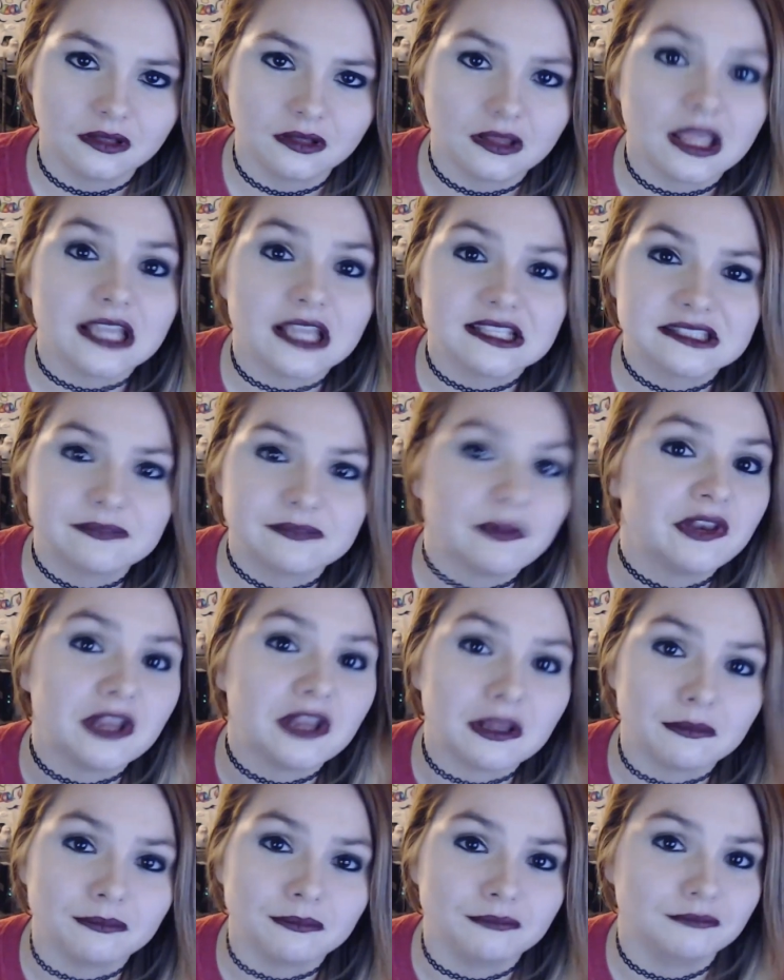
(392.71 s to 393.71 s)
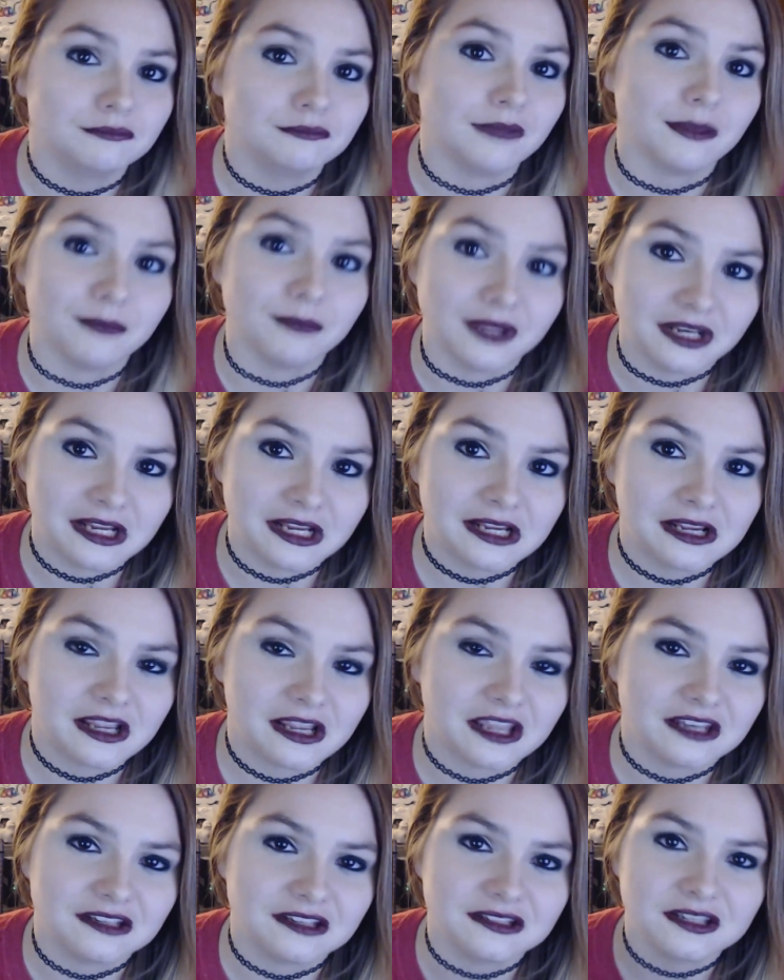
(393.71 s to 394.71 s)
like spending my money
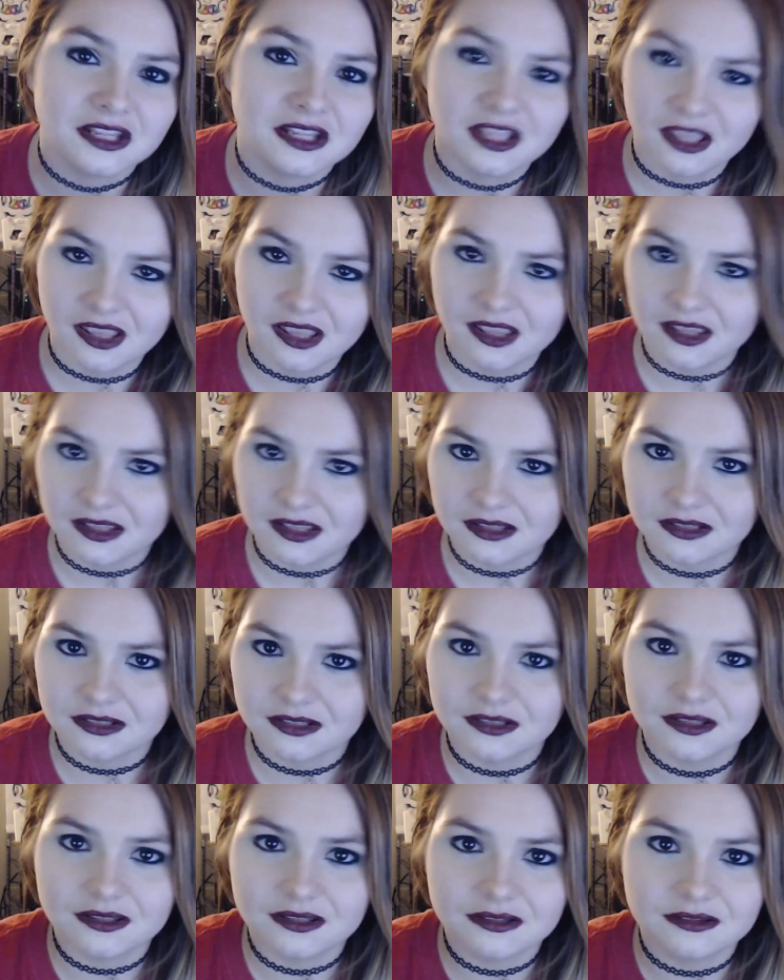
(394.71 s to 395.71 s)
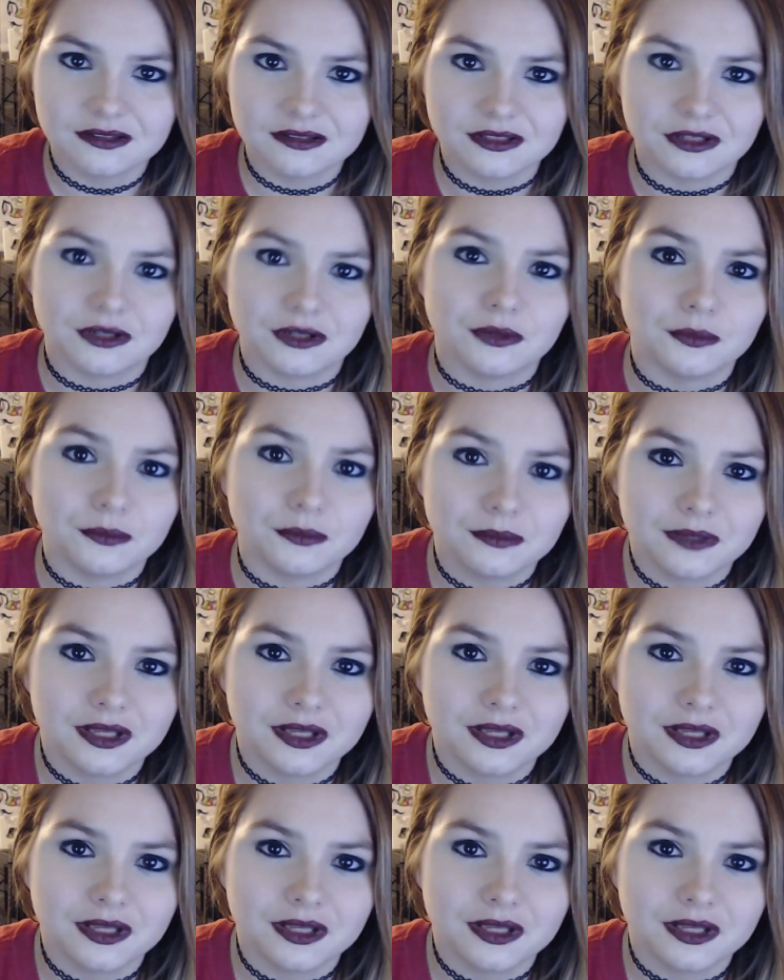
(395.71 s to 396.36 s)
and you know,